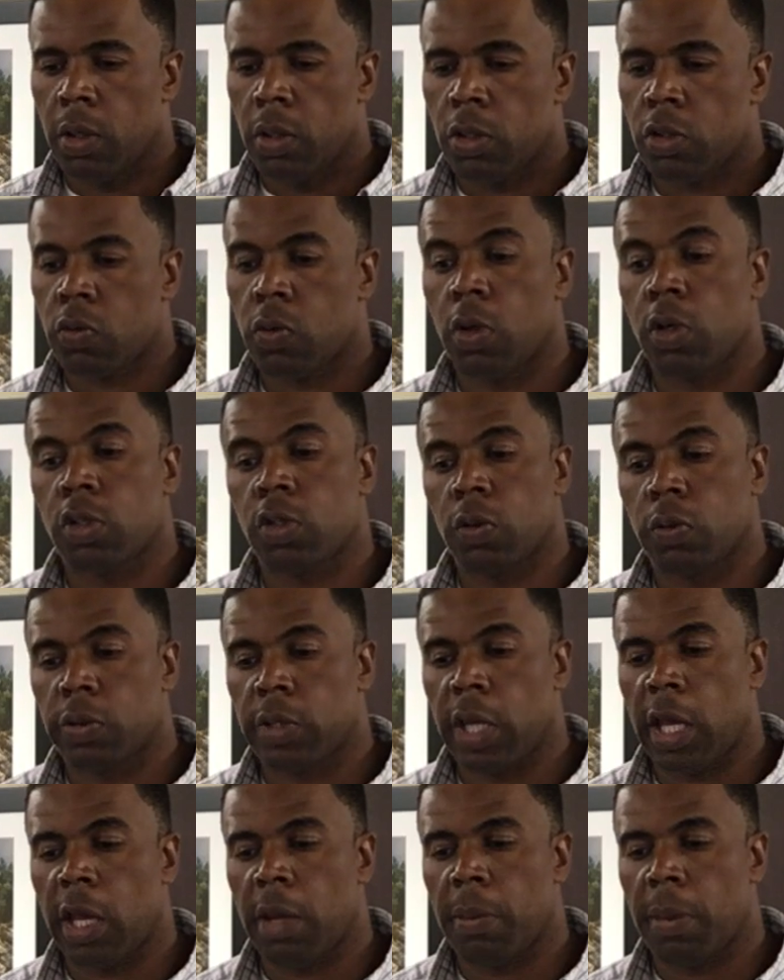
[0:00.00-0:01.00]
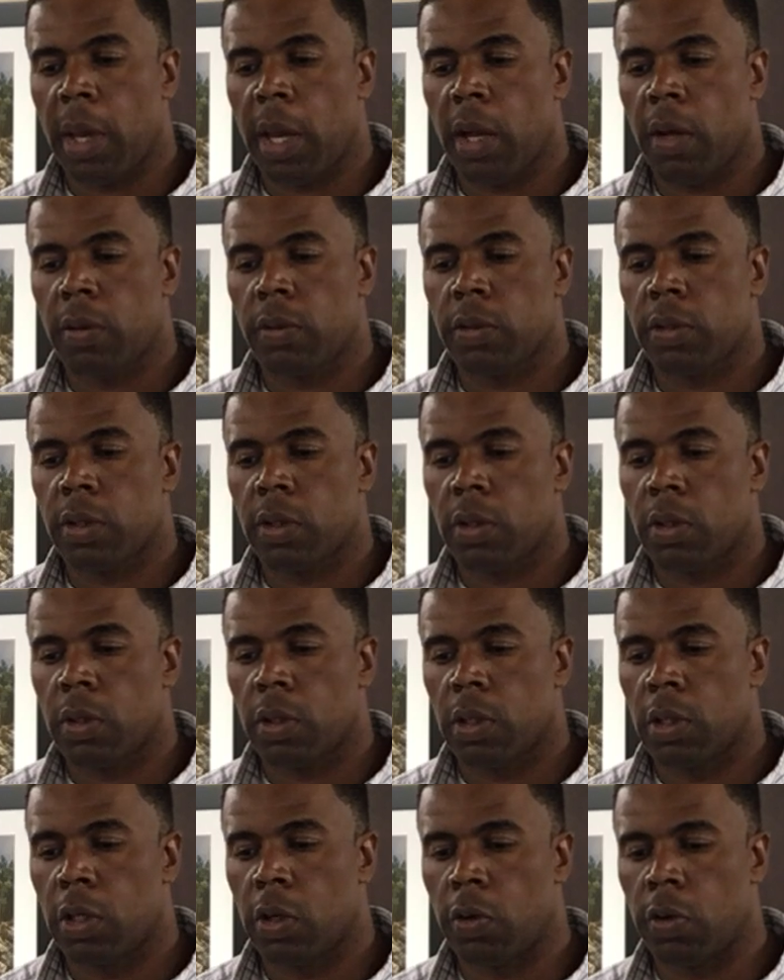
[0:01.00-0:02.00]
Structural timeouts,
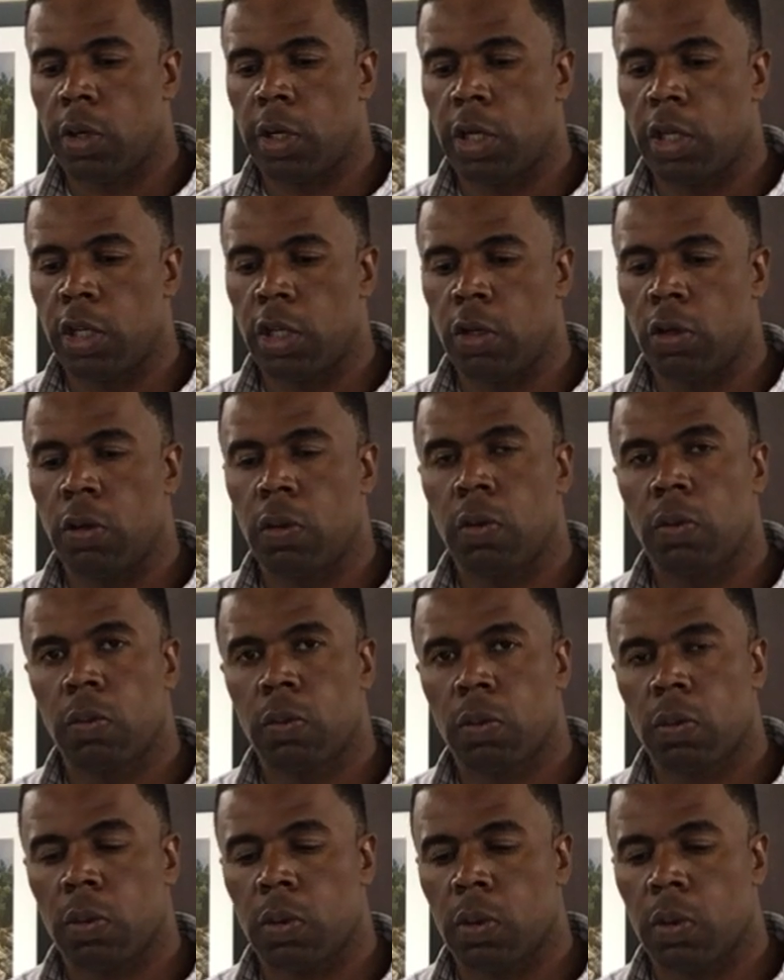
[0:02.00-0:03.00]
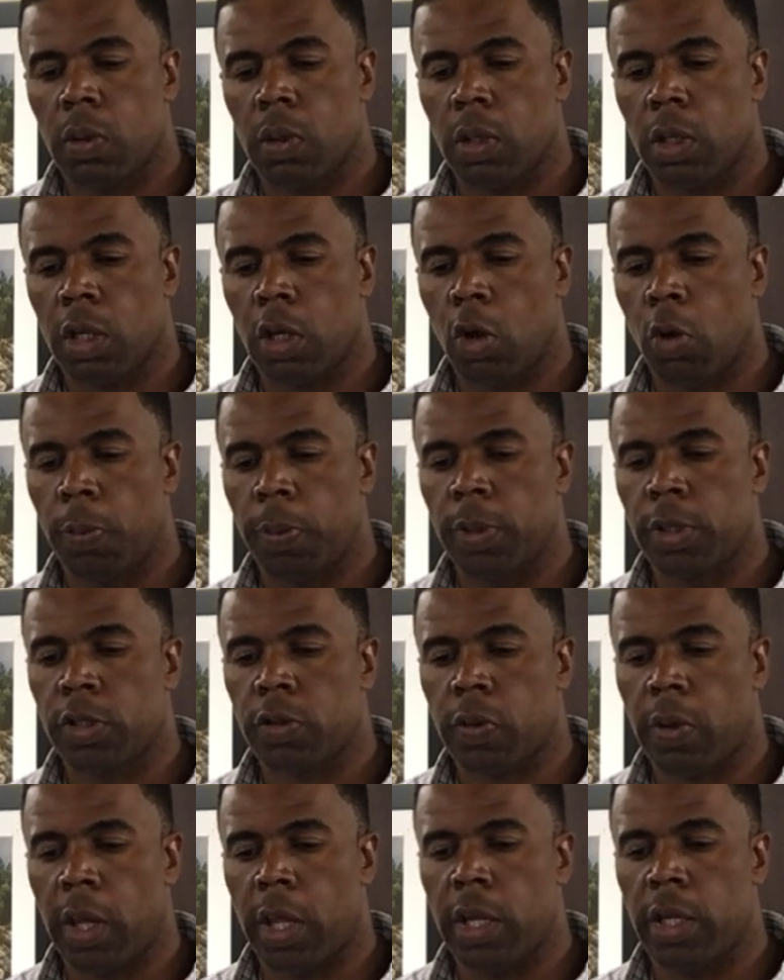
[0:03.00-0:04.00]
learning new coping
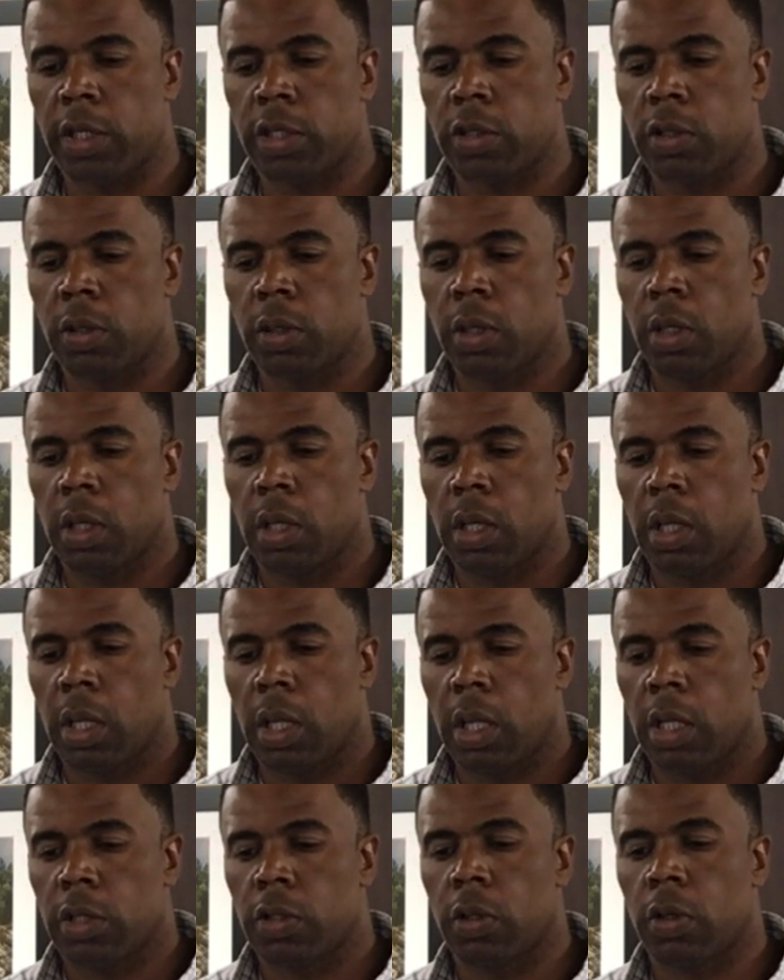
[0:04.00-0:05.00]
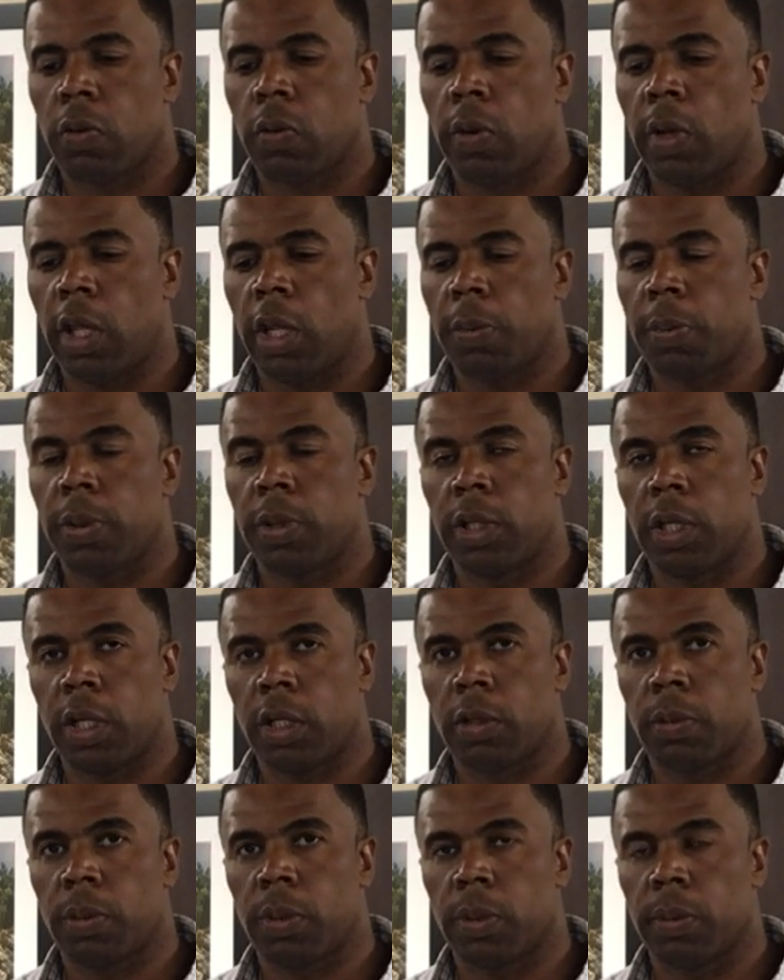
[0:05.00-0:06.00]
strategies to create
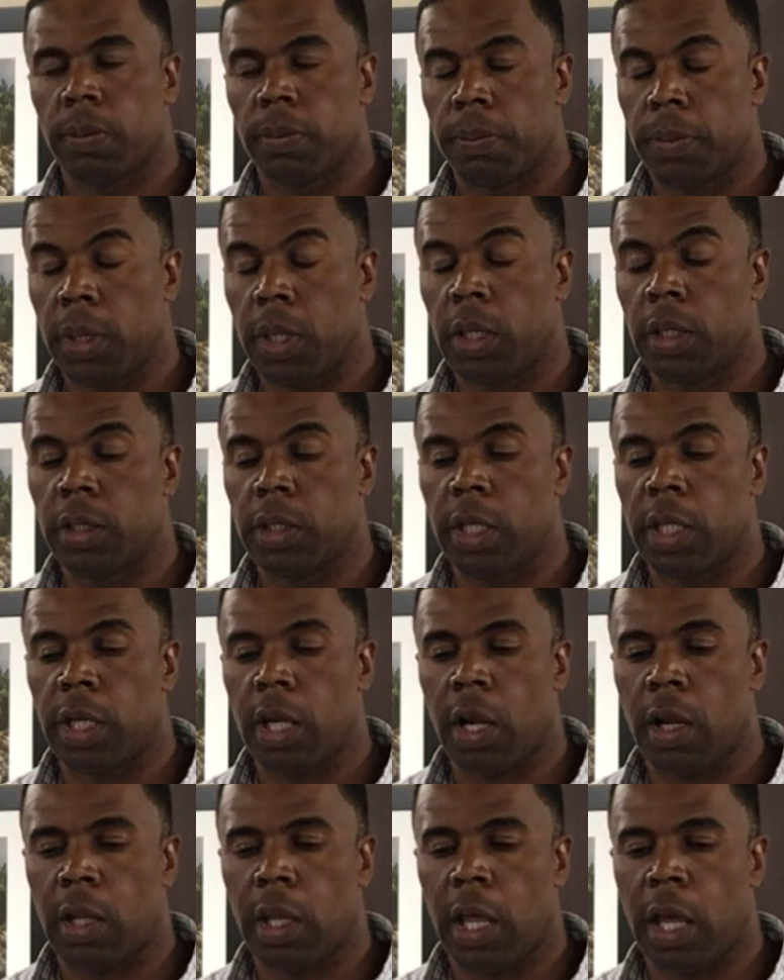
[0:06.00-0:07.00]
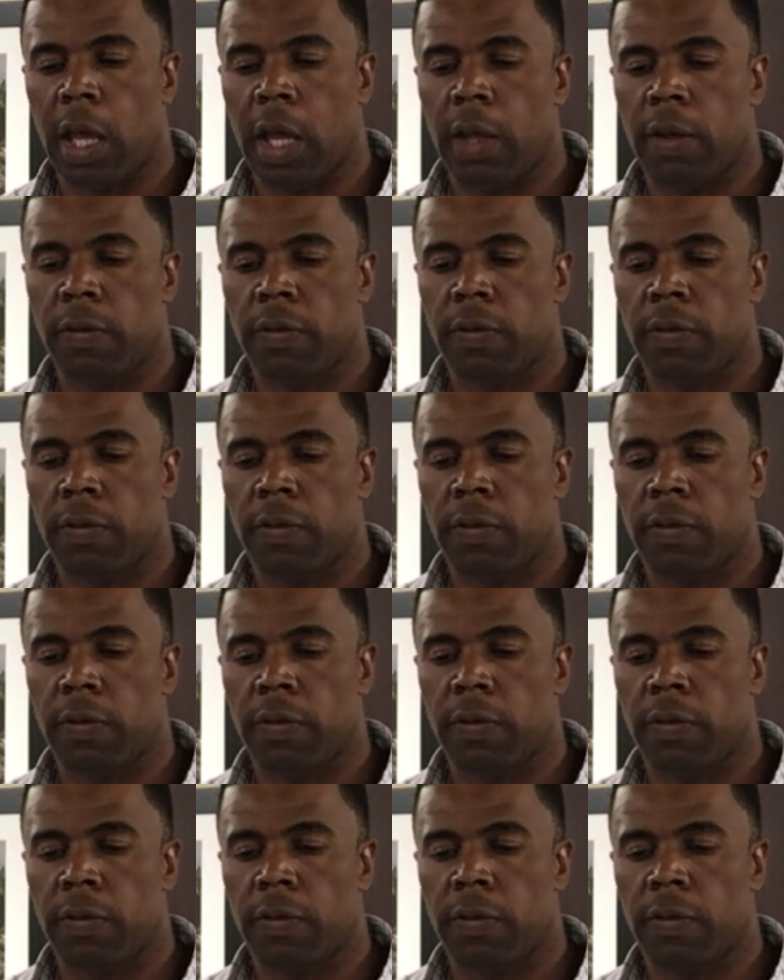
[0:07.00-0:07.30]
predictability in our lives.